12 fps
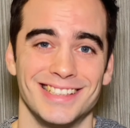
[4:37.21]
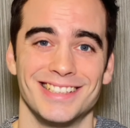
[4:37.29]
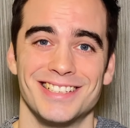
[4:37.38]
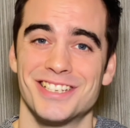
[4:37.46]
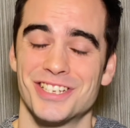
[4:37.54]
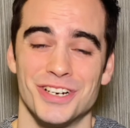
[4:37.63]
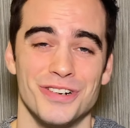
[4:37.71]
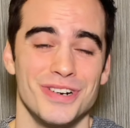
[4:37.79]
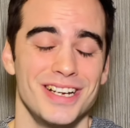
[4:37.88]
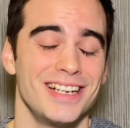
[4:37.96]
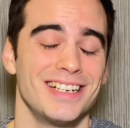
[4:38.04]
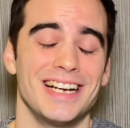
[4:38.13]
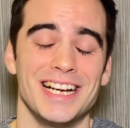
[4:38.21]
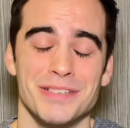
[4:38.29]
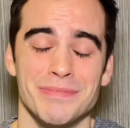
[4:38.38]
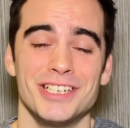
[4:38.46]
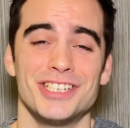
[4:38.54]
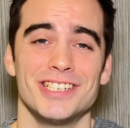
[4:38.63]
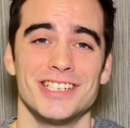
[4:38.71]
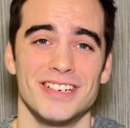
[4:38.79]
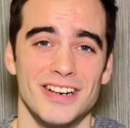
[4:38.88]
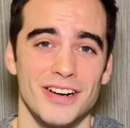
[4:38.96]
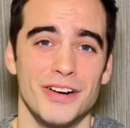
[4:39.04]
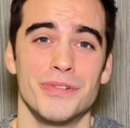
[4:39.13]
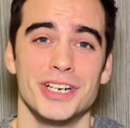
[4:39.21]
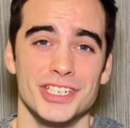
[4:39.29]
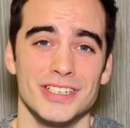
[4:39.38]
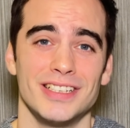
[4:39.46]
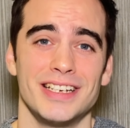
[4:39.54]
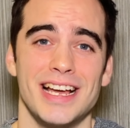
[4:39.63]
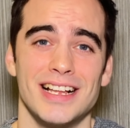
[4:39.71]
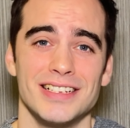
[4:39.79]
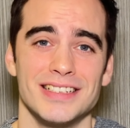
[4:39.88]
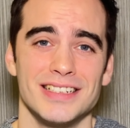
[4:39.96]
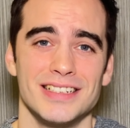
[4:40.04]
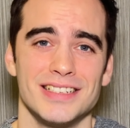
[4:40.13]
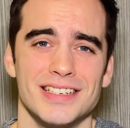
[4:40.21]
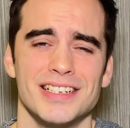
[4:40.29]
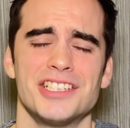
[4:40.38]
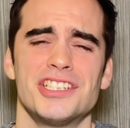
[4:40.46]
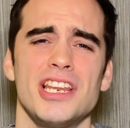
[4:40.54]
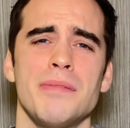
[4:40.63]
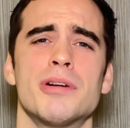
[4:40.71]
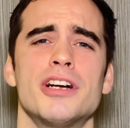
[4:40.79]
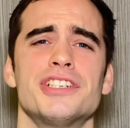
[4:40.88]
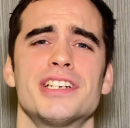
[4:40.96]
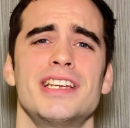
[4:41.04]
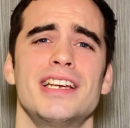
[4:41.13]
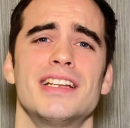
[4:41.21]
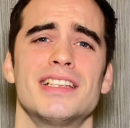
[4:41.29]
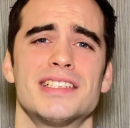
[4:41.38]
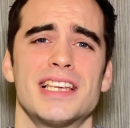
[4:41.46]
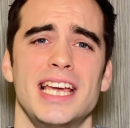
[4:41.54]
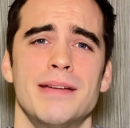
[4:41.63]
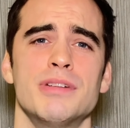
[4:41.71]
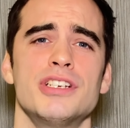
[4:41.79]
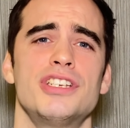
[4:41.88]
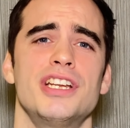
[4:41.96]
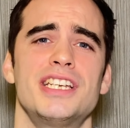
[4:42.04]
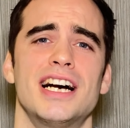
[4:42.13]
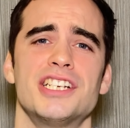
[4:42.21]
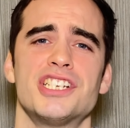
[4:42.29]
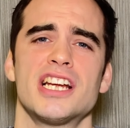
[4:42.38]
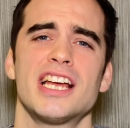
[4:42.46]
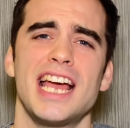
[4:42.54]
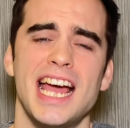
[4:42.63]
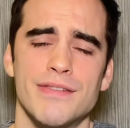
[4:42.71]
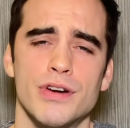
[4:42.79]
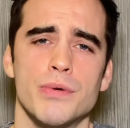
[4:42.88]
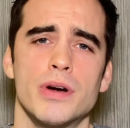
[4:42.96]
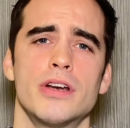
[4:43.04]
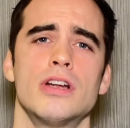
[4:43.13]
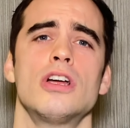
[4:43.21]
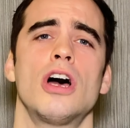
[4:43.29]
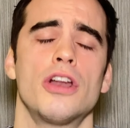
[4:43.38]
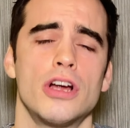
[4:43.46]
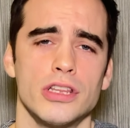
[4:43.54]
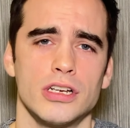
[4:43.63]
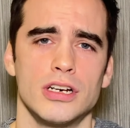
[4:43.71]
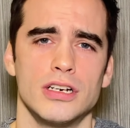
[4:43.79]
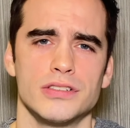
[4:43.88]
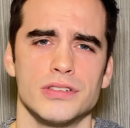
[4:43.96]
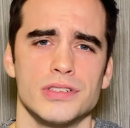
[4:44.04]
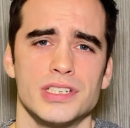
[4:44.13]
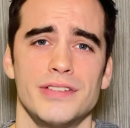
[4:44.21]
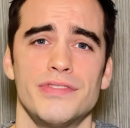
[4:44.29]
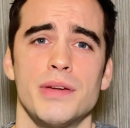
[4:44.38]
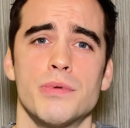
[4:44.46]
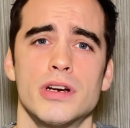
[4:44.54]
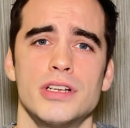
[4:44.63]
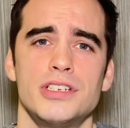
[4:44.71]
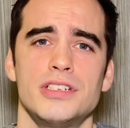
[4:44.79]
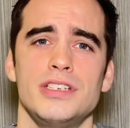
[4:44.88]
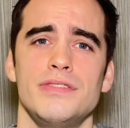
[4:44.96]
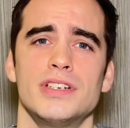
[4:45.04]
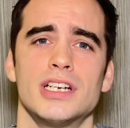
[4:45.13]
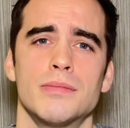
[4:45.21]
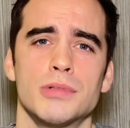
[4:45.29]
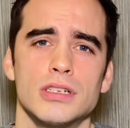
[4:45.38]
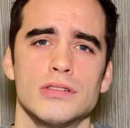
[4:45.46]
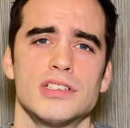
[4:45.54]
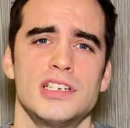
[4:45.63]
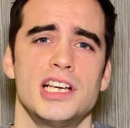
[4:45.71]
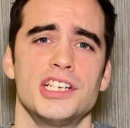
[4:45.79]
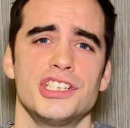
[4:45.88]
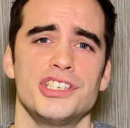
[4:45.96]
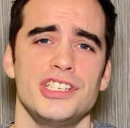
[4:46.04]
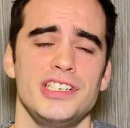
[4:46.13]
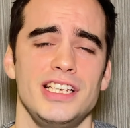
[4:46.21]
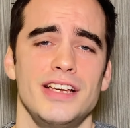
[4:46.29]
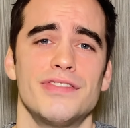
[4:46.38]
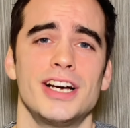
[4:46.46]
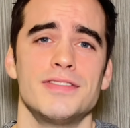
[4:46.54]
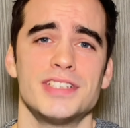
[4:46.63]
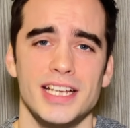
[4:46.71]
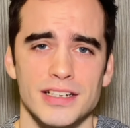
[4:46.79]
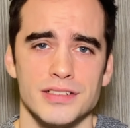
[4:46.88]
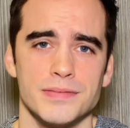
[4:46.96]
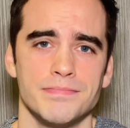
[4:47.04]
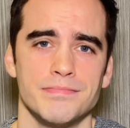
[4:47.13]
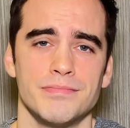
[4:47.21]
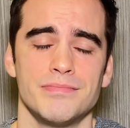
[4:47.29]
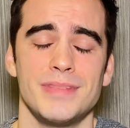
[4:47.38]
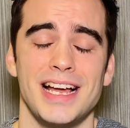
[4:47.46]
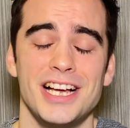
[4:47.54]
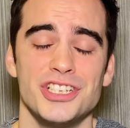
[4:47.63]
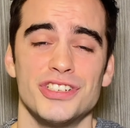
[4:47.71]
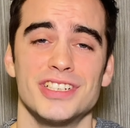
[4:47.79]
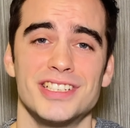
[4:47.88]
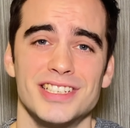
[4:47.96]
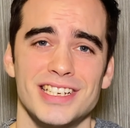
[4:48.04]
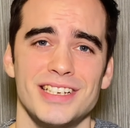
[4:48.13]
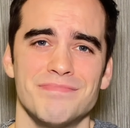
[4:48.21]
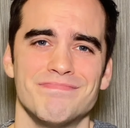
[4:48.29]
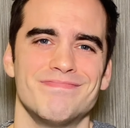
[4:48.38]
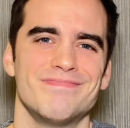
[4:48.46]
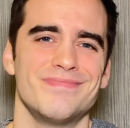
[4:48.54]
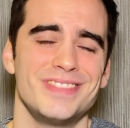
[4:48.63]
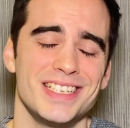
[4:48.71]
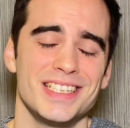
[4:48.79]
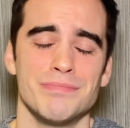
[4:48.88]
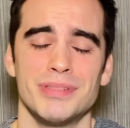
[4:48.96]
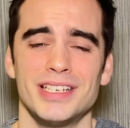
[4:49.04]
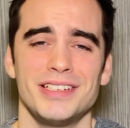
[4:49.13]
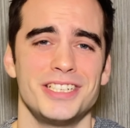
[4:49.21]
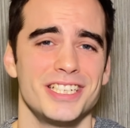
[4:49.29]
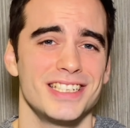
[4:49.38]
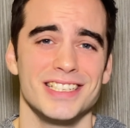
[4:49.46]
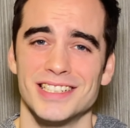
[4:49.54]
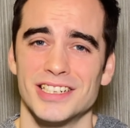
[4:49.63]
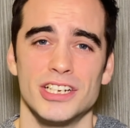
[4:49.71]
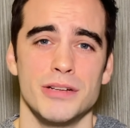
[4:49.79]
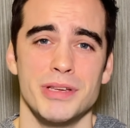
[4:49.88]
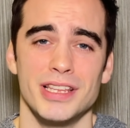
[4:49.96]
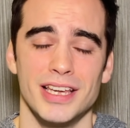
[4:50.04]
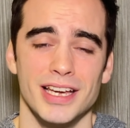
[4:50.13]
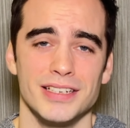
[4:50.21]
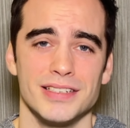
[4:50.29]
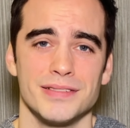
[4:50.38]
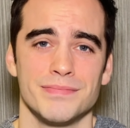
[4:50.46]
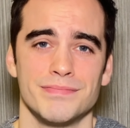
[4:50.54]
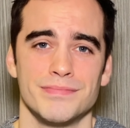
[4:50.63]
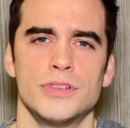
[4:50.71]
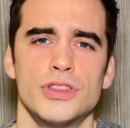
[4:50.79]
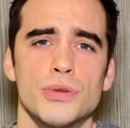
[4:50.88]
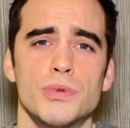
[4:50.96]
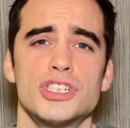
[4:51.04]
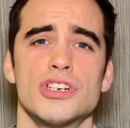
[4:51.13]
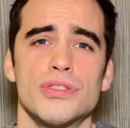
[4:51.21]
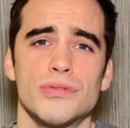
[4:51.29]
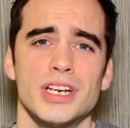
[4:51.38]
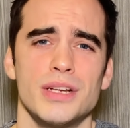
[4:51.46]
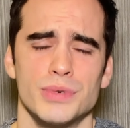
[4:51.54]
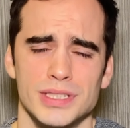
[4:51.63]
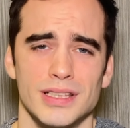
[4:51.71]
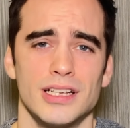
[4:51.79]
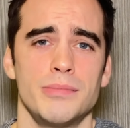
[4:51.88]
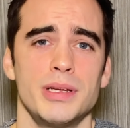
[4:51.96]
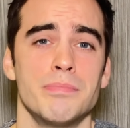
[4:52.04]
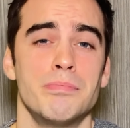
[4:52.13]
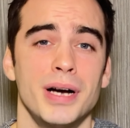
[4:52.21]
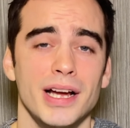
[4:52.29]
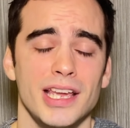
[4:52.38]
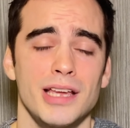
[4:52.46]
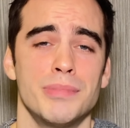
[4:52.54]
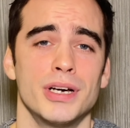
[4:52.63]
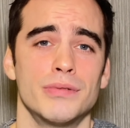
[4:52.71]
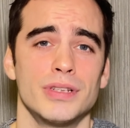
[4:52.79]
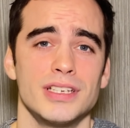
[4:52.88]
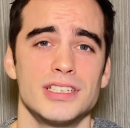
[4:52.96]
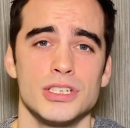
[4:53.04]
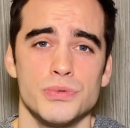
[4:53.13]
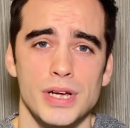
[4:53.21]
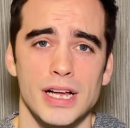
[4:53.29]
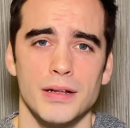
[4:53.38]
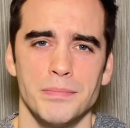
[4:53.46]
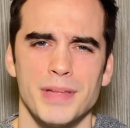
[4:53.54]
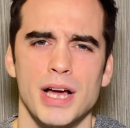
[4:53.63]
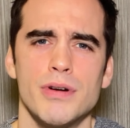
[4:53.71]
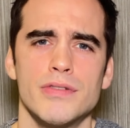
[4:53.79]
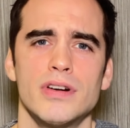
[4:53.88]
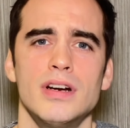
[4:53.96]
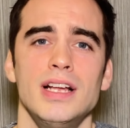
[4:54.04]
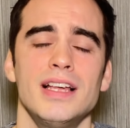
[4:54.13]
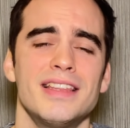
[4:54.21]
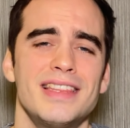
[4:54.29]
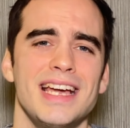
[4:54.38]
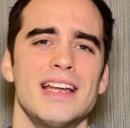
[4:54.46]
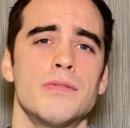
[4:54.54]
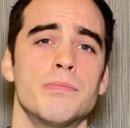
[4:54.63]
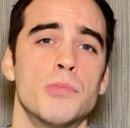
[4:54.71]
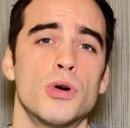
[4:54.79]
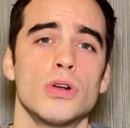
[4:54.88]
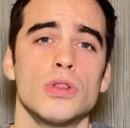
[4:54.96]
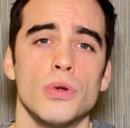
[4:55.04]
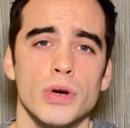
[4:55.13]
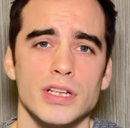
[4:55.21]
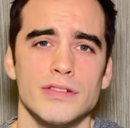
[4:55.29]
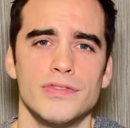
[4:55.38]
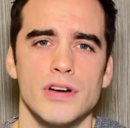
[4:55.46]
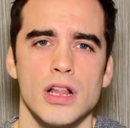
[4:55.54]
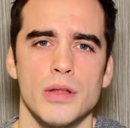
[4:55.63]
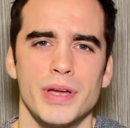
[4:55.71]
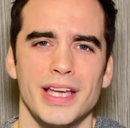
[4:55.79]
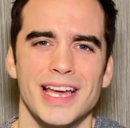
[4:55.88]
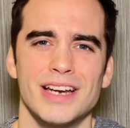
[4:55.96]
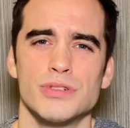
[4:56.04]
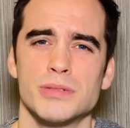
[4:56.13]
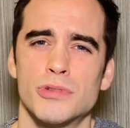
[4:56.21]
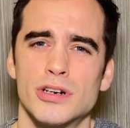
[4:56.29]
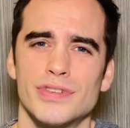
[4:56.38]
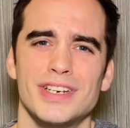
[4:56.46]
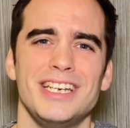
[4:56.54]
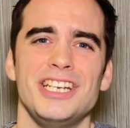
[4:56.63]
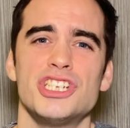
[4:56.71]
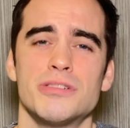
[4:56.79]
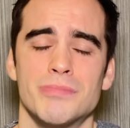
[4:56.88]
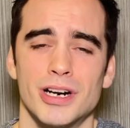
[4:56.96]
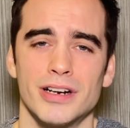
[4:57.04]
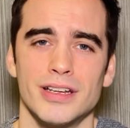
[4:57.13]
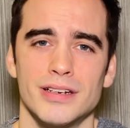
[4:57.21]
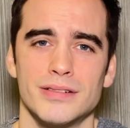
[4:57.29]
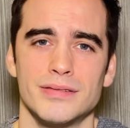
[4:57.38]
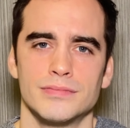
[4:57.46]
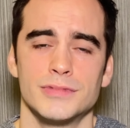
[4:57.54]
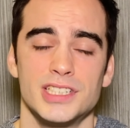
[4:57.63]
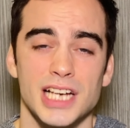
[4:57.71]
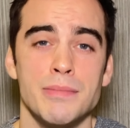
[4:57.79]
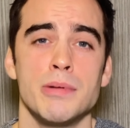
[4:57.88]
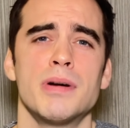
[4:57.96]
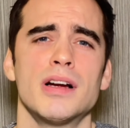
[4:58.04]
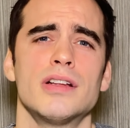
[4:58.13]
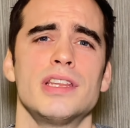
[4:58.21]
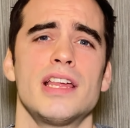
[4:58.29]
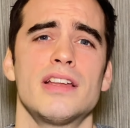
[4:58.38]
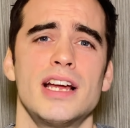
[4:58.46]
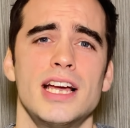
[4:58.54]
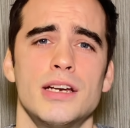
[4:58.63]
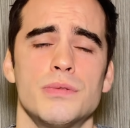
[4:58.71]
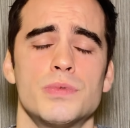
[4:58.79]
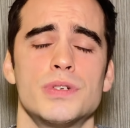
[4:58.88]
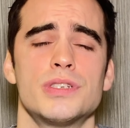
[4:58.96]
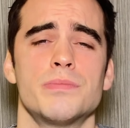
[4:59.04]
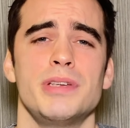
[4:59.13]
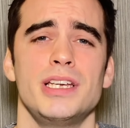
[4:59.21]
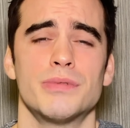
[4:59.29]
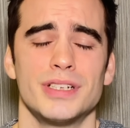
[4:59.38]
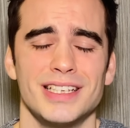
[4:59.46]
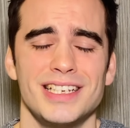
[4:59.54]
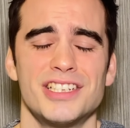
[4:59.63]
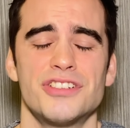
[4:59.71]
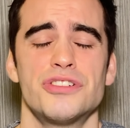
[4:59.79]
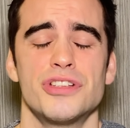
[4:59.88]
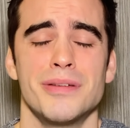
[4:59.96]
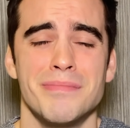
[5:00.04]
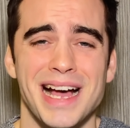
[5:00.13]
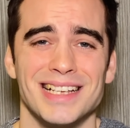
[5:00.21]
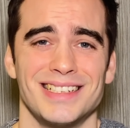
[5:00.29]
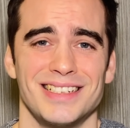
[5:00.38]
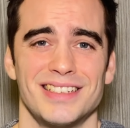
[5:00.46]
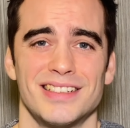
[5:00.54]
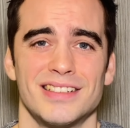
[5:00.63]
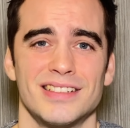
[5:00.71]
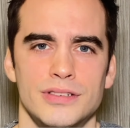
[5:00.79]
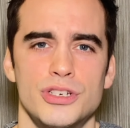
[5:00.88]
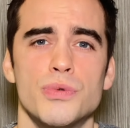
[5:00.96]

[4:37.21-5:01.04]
So, as mentioned in our original analysis, CD Projekt needed this game to touch everyone on all the consoles if they wanted to even come close to touching GTA 5 sales. As you can see, this simply just isn't going to be the case. The Witcher 3 was a little bit buggy upon release as well. However, they had a more loyal following and it was more of a niche market. Cyberpunk, on the other hand, was being released to the masses.